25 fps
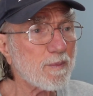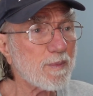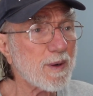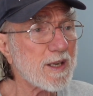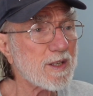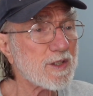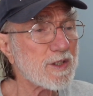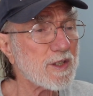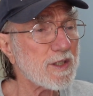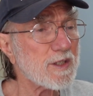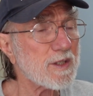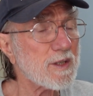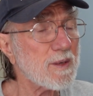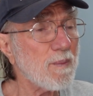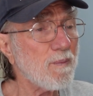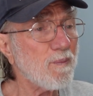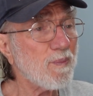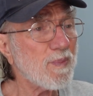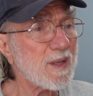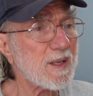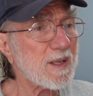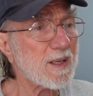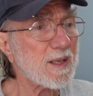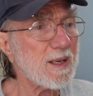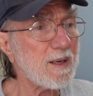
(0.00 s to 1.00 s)
basis
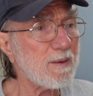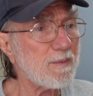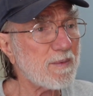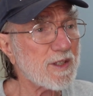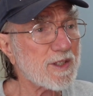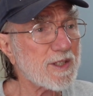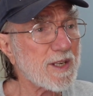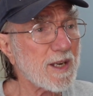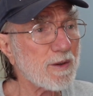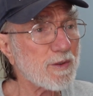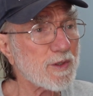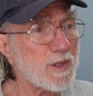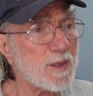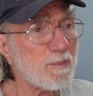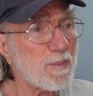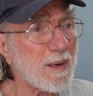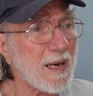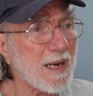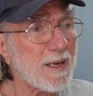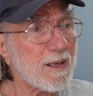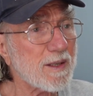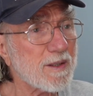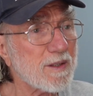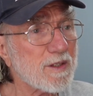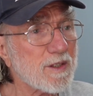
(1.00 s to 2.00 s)
to keep the cells in
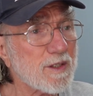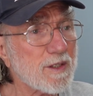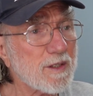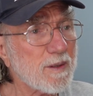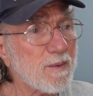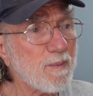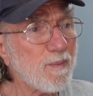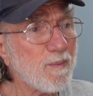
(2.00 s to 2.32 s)
balance.